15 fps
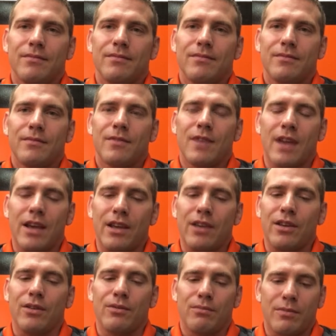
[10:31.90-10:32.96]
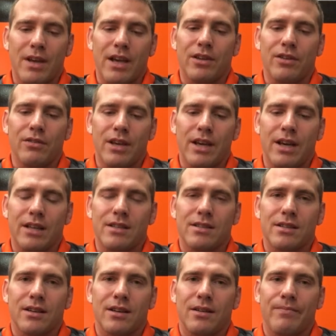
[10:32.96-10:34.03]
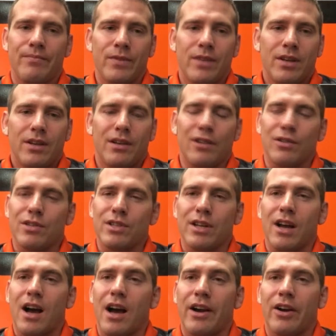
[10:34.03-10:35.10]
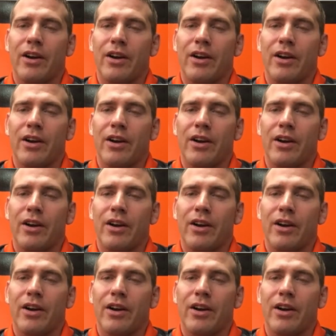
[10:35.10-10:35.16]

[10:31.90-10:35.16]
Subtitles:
Thank you. Thank you. Yeah, it's, you know, it's an honor.